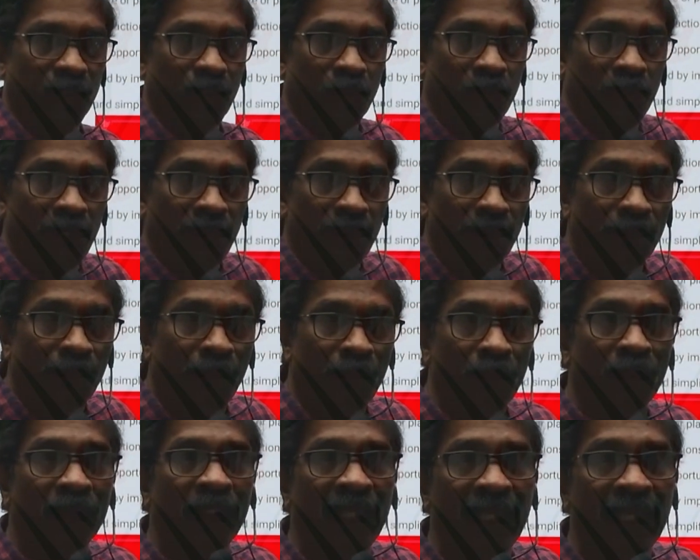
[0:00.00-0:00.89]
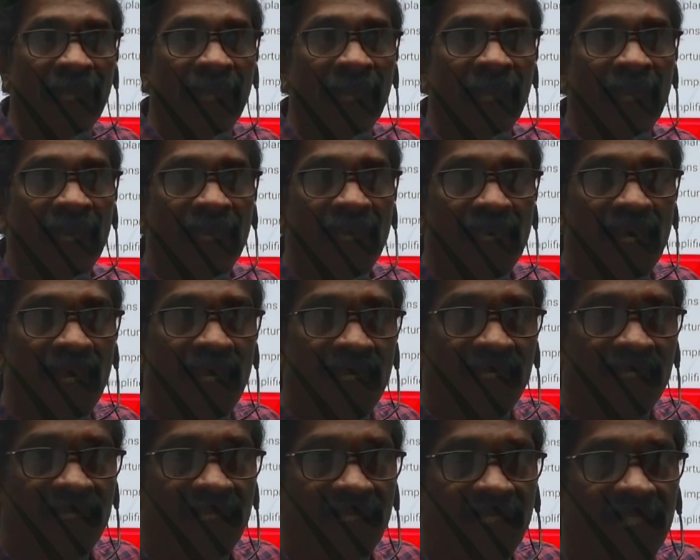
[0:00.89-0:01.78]
to improve the
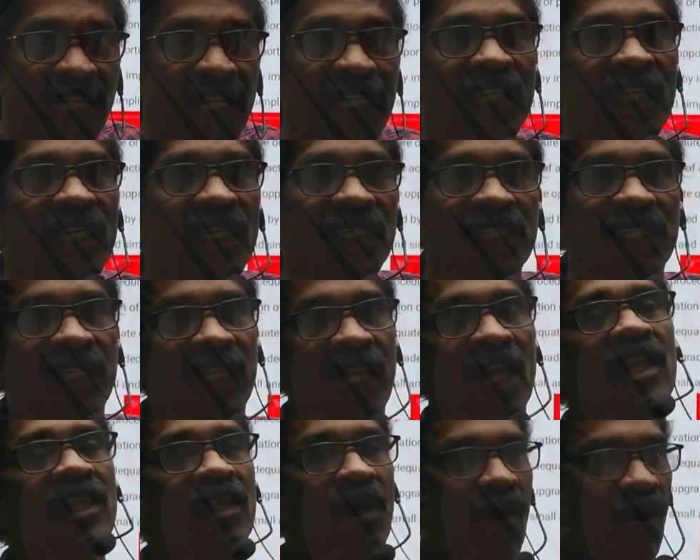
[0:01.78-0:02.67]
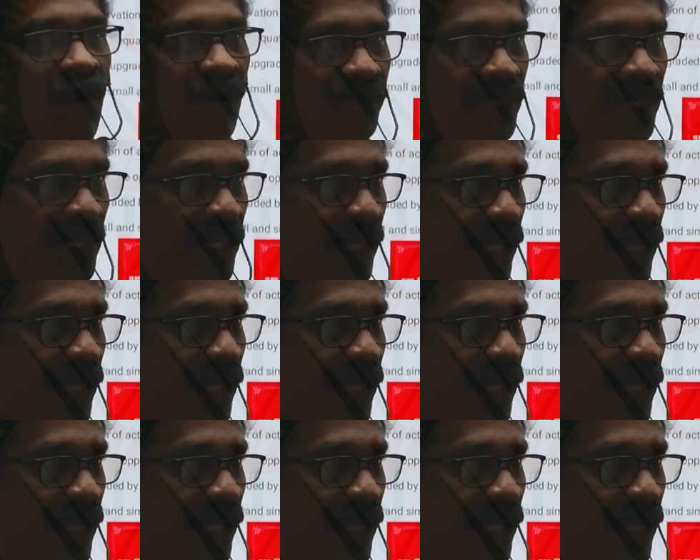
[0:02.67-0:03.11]
teaching skills of the